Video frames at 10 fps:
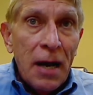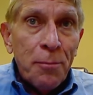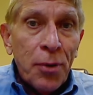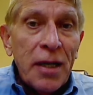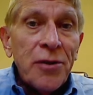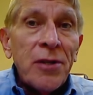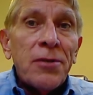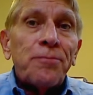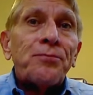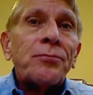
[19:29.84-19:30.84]

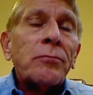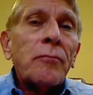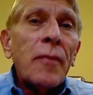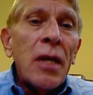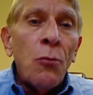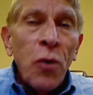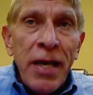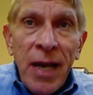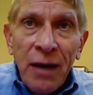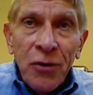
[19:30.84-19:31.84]
presence.
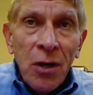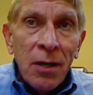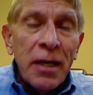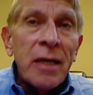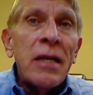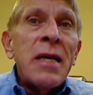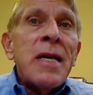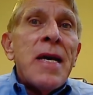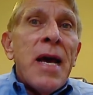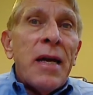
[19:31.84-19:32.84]
We have gone in
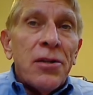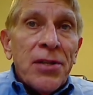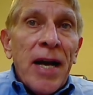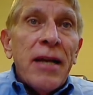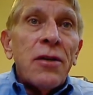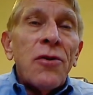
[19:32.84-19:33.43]
and decided,